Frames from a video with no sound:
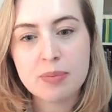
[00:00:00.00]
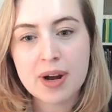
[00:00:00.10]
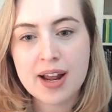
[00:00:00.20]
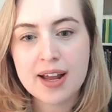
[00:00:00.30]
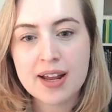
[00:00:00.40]

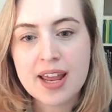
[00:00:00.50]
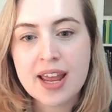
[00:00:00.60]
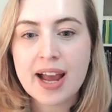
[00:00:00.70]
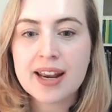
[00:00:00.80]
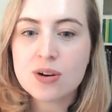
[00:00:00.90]
buyer,
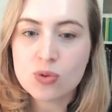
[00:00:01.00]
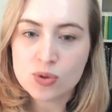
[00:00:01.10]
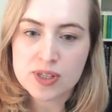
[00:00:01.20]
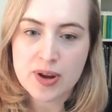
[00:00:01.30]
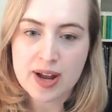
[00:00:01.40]
and it
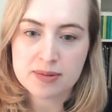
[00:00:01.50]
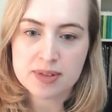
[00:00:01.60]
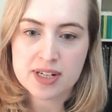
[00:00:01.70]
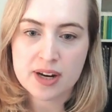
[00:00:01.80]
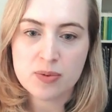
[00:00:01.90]
also helps
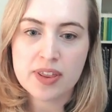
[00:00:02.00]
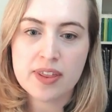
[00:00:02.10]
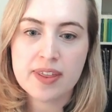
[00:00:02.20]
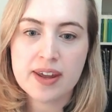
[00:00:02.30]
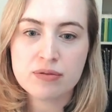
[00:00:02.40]
you know whether
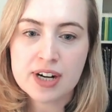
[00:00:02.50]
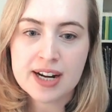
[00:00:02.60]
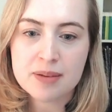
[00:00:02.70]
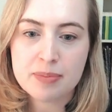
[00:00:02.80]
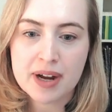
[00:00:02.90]
they're
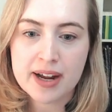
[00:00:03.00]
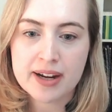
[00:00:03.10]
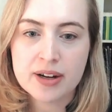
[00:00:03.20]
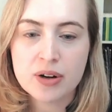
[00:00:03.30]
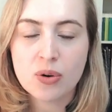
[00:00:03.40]
really a
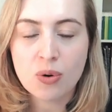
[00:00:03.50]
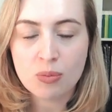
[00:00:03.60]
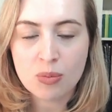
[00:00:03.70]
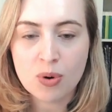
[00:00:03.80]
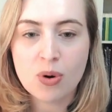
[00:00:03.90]
buyer or
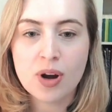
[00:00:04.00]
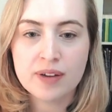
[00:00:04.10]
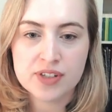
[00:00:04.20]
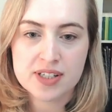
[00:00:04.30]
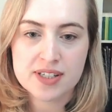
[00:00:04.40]
more
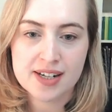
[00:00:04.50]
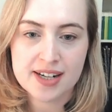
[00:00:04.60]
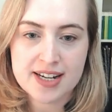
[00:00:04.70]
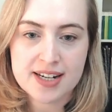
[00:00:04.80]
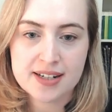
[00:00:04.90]
of just a
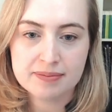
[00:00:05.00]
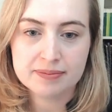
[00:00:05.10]
lead.